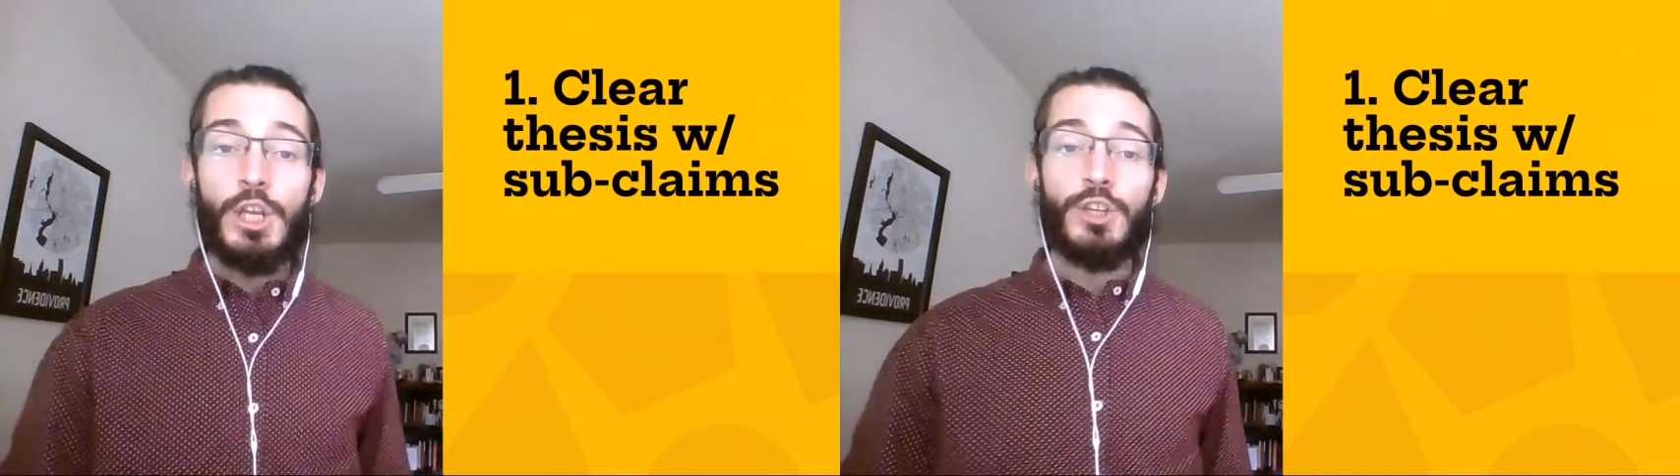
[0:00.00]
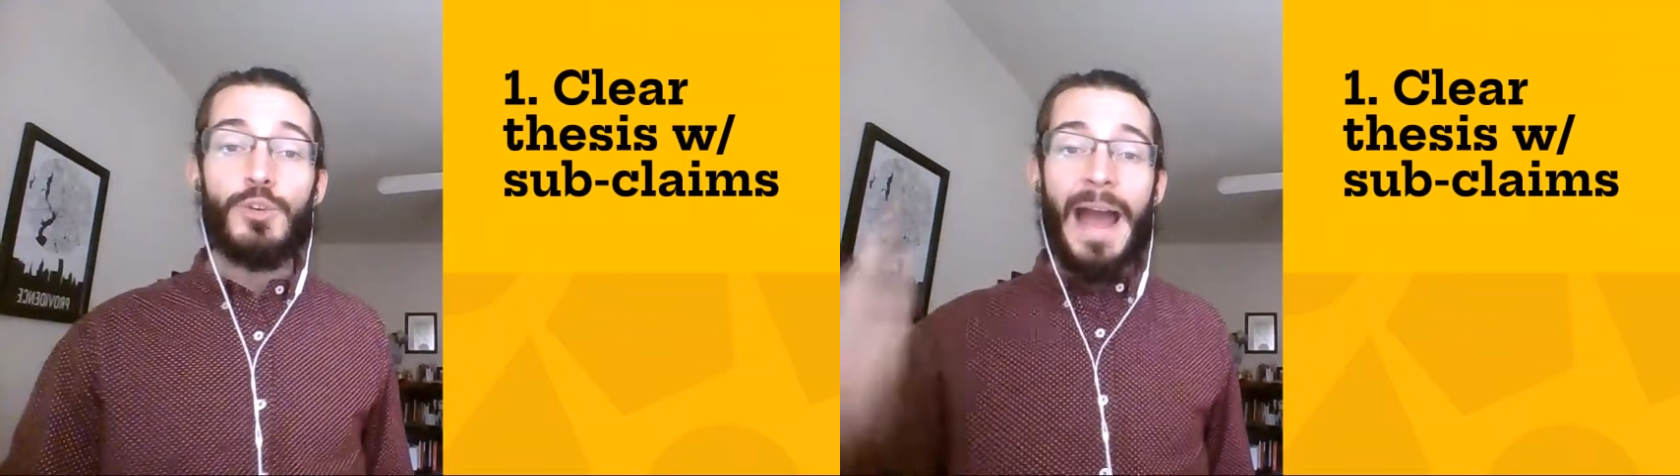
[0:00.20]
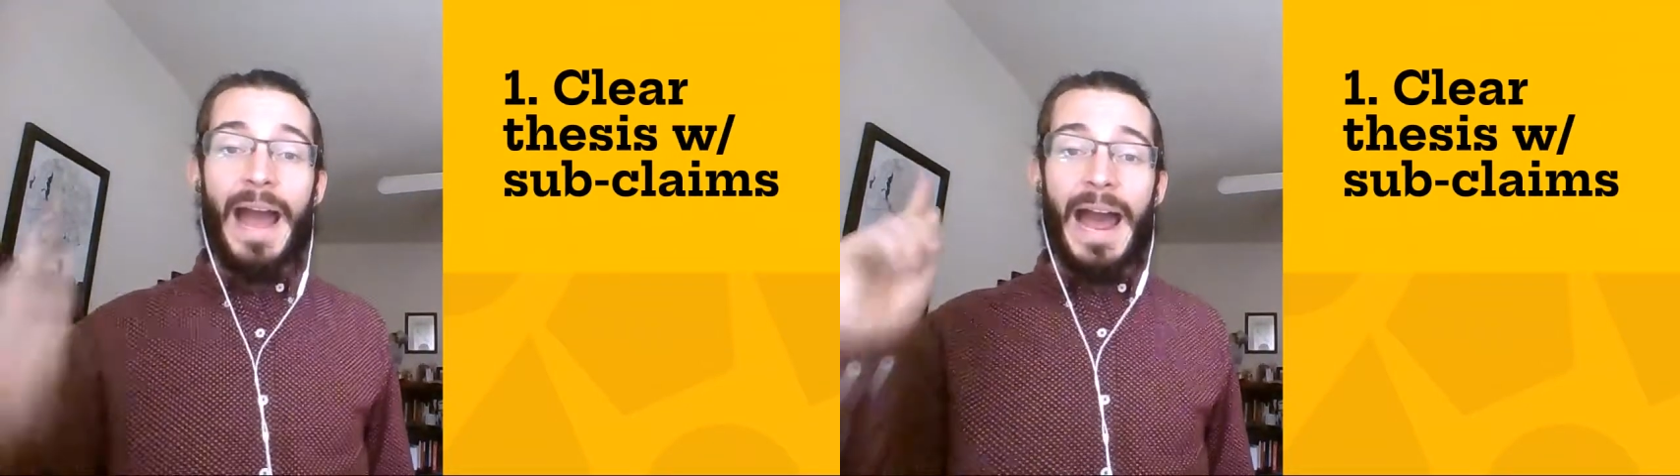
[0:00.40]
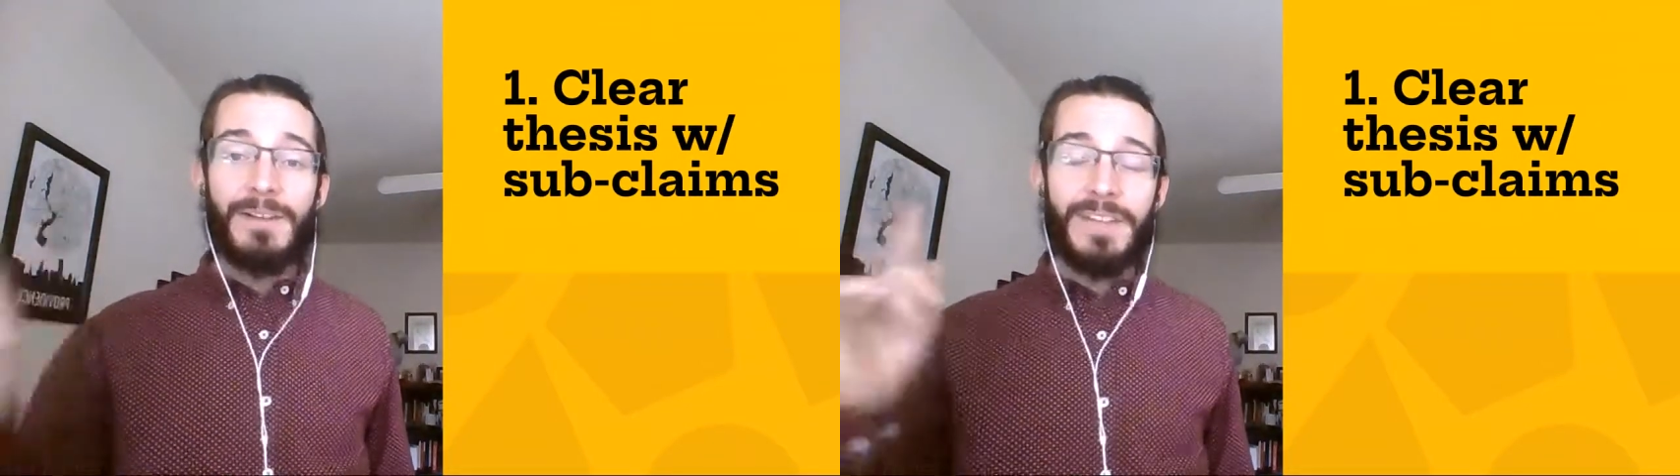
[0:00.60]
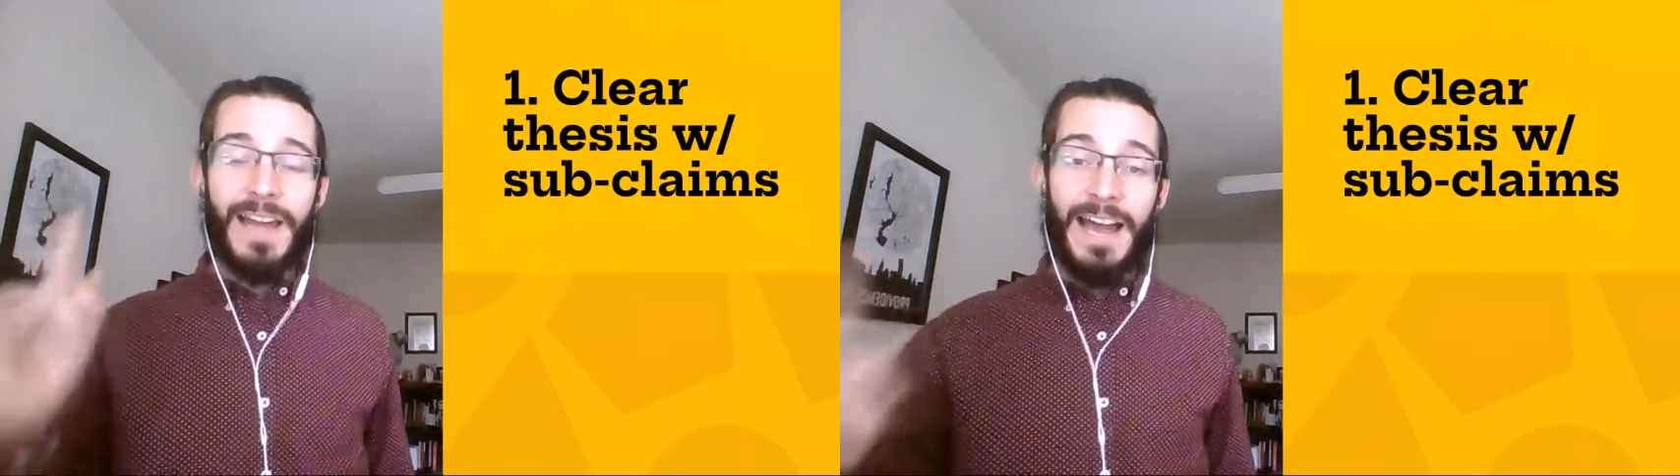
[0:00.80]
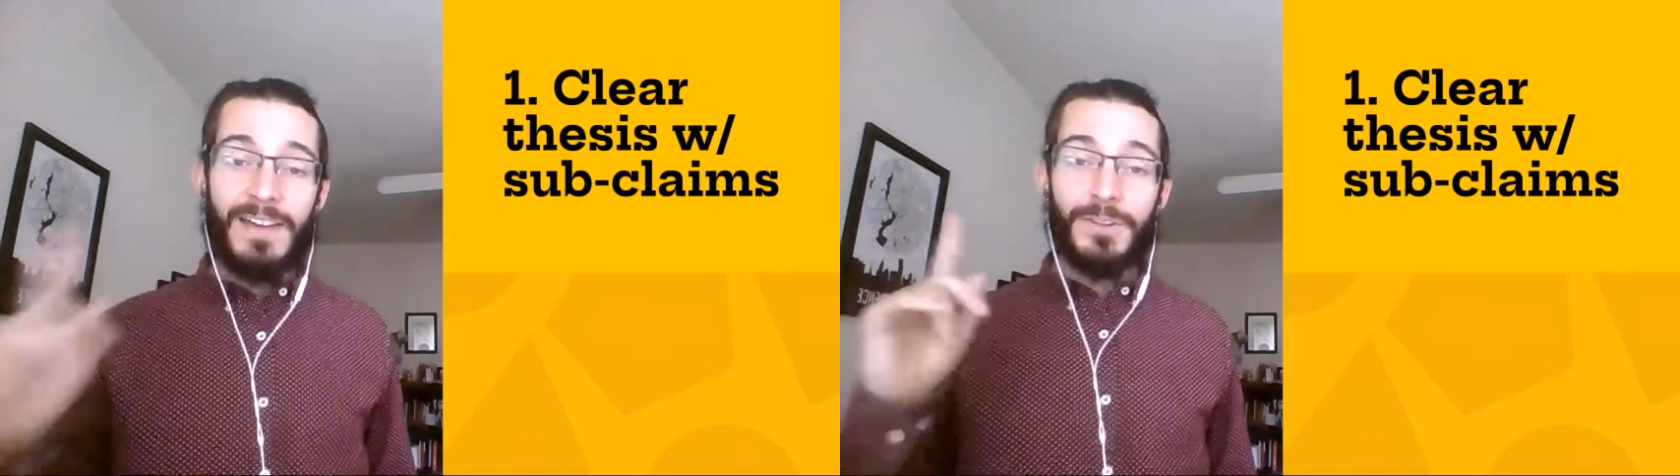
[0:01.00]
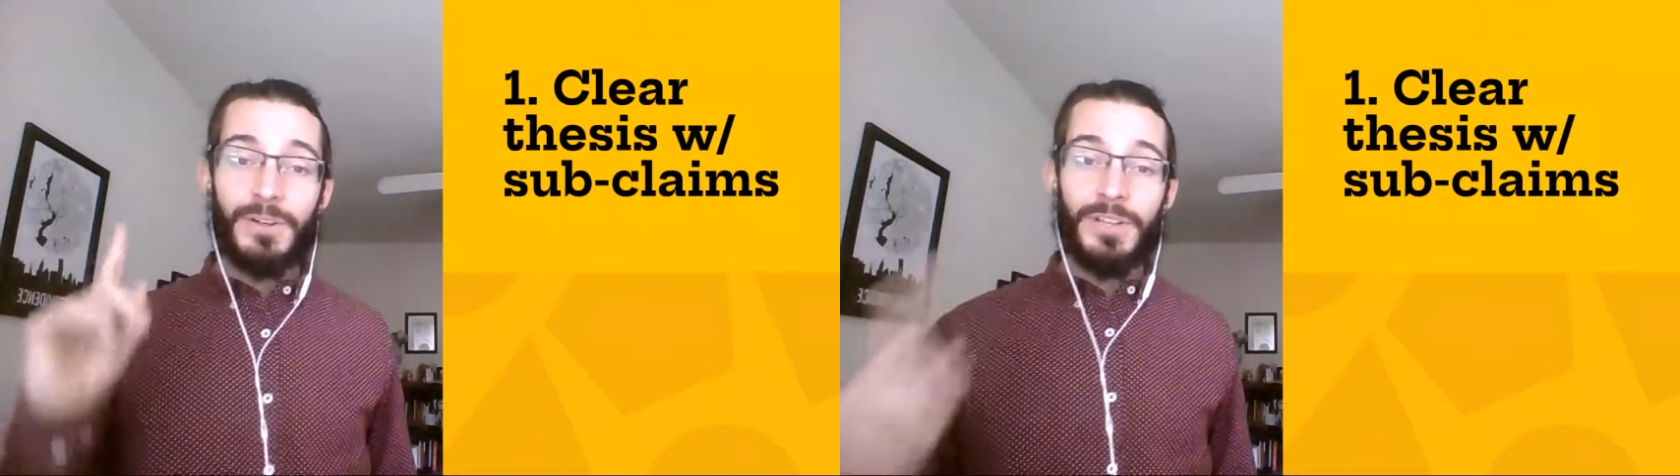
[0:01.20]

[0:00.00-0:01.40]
You have to have your